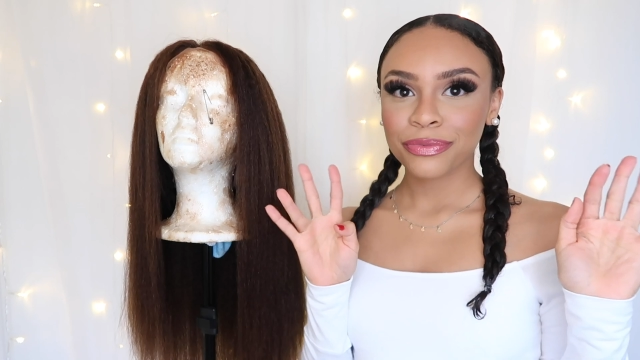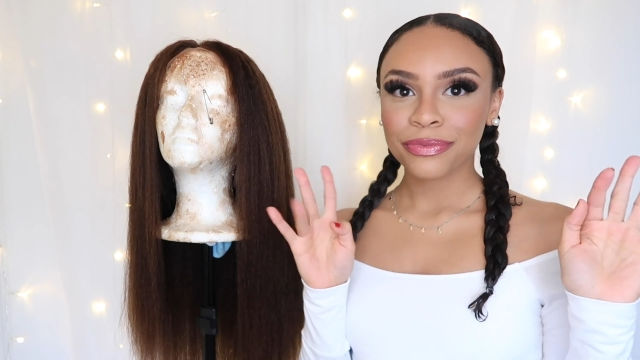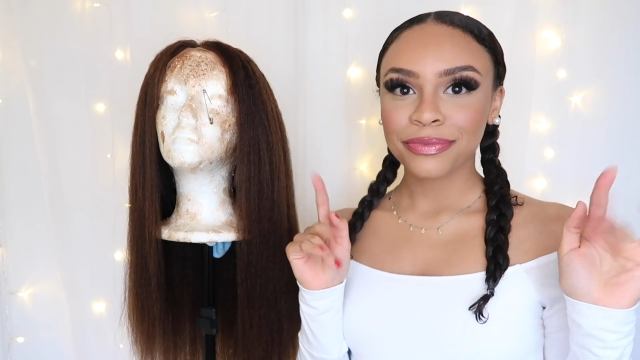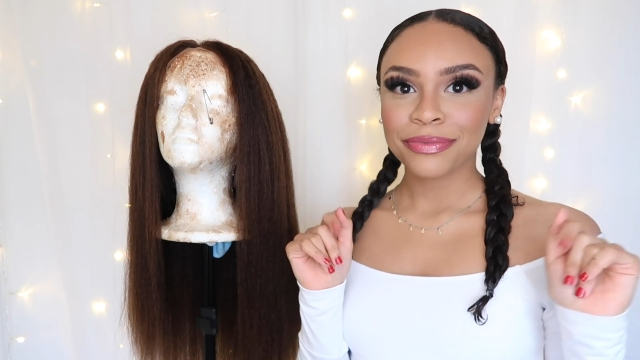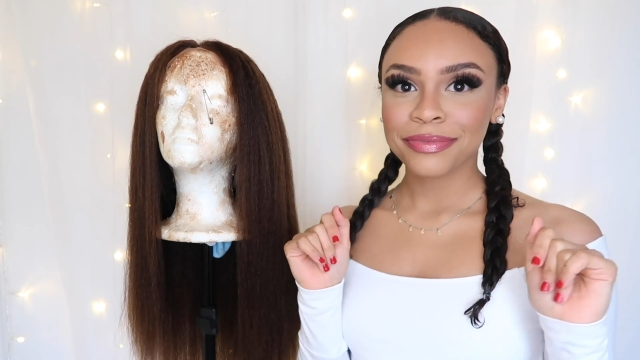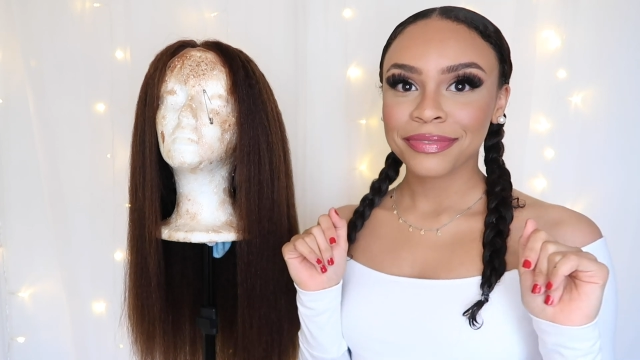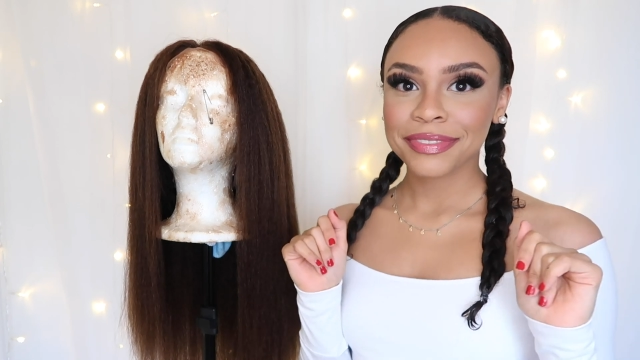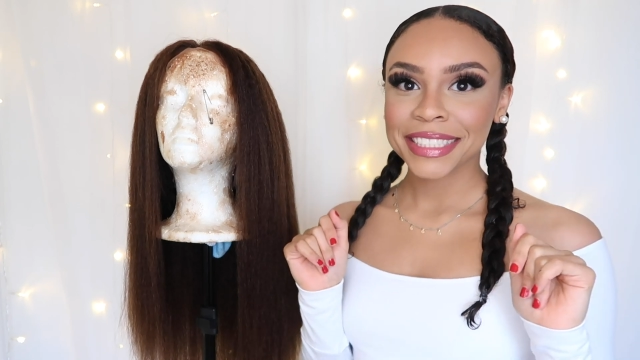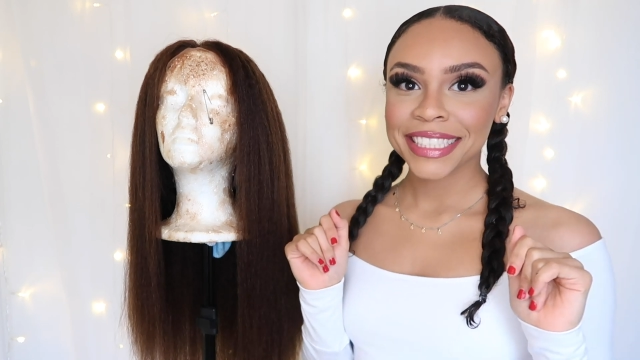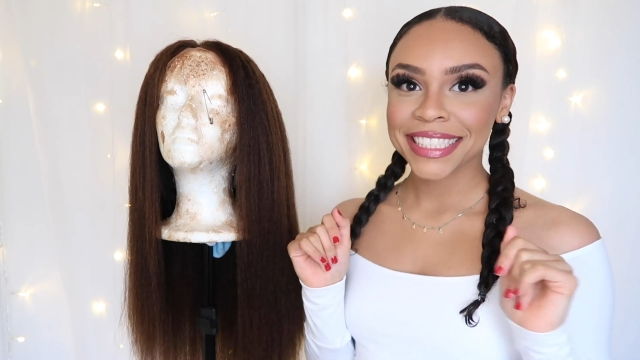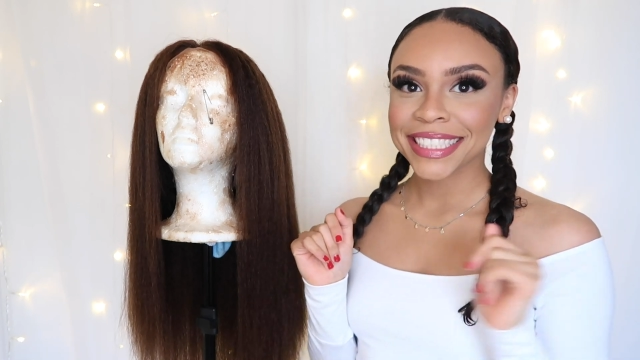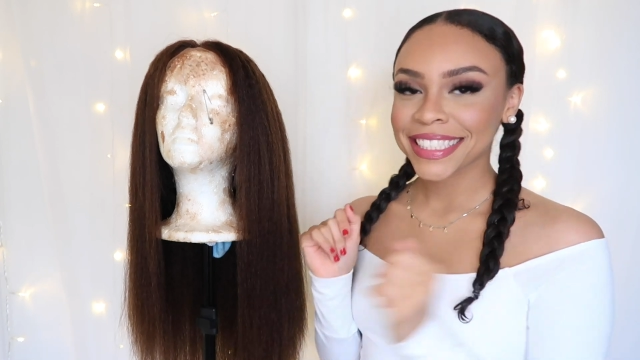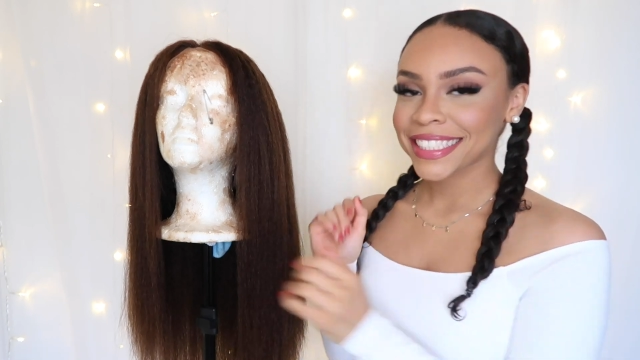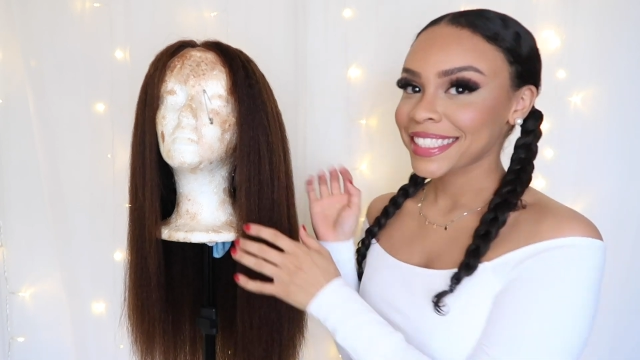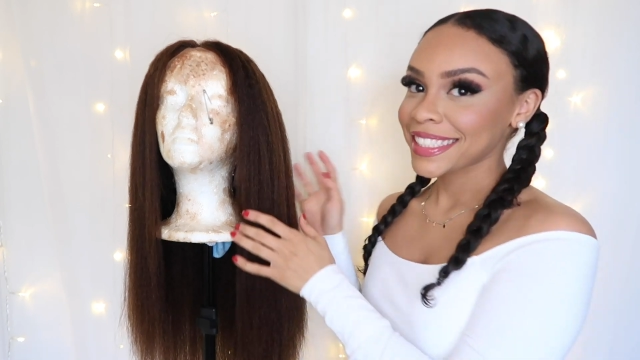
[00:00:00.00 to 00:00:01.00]
Hey
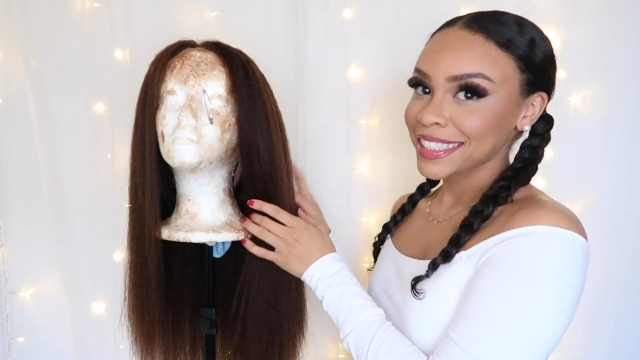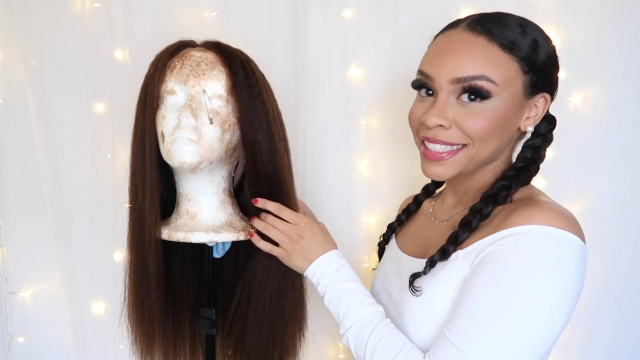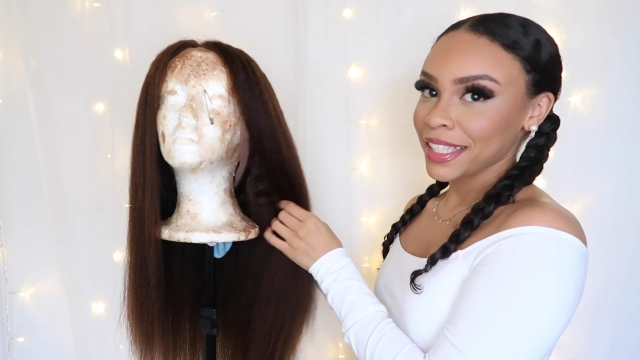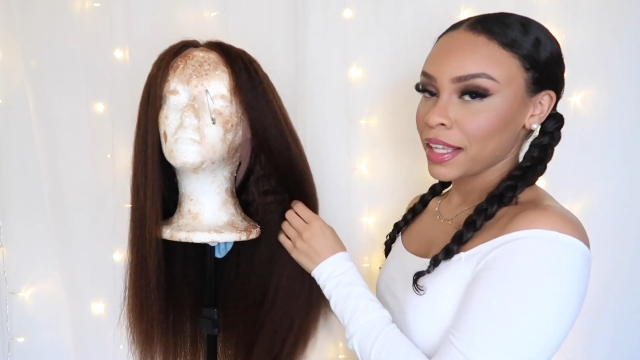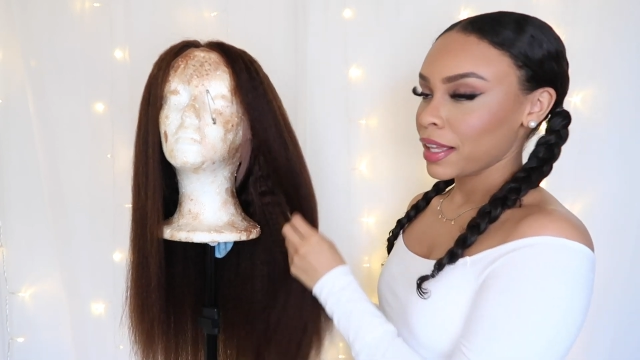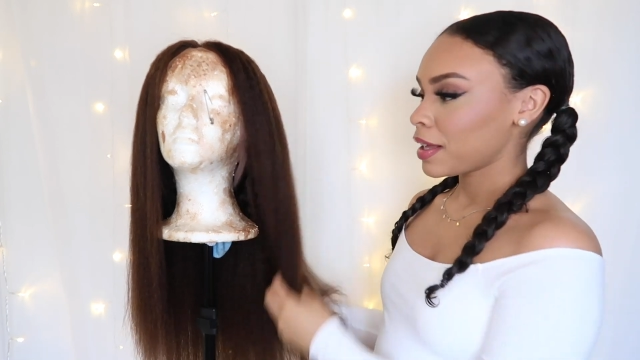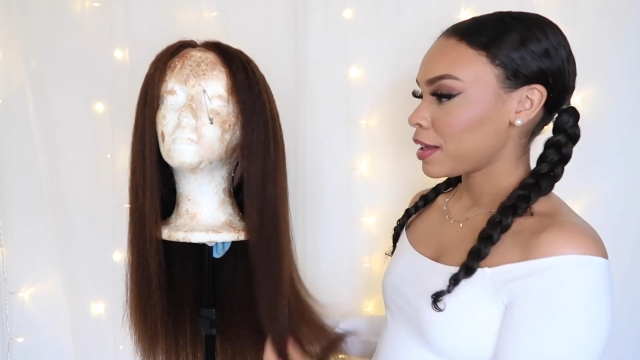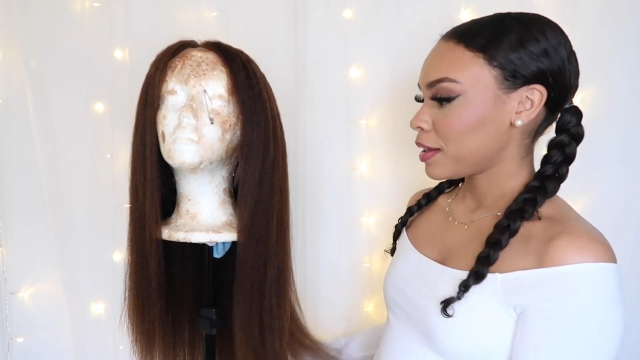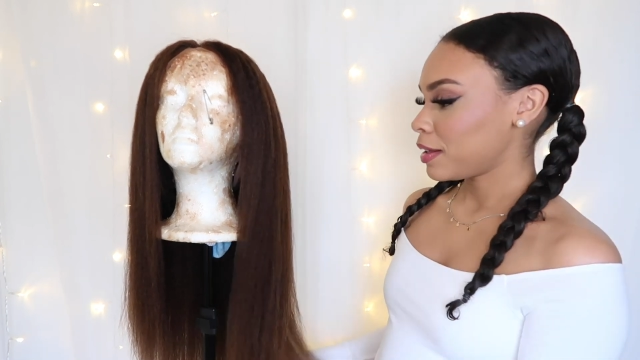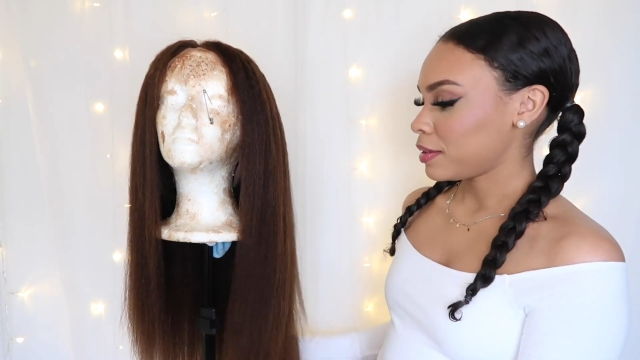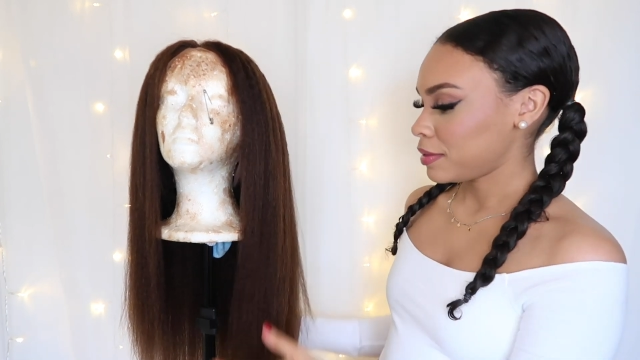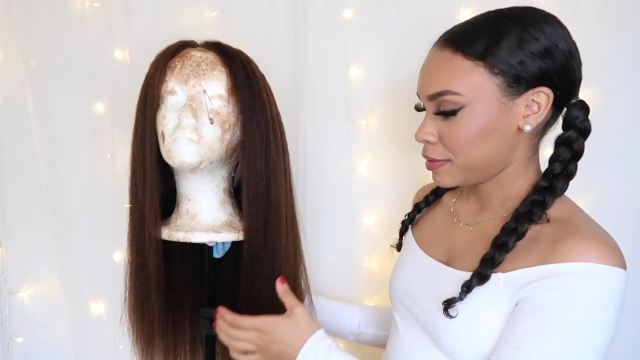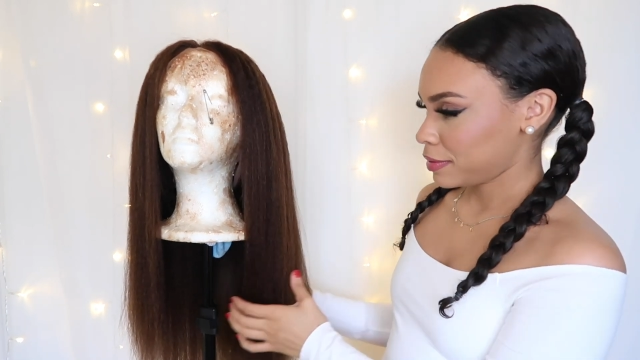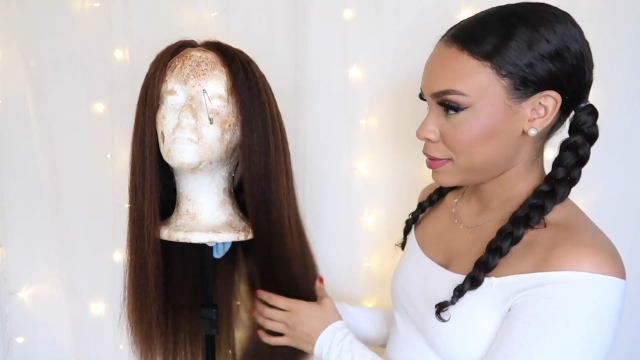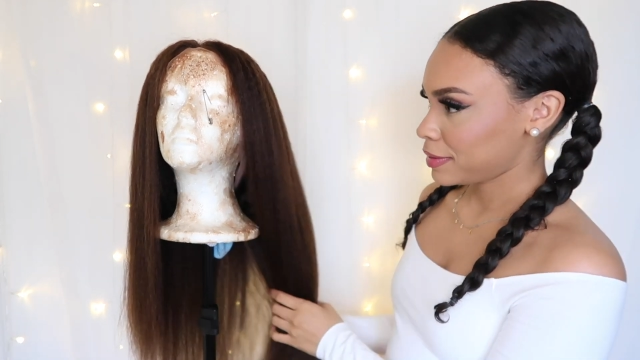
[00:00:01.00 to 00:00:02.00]
everyone, so in today's video I'm going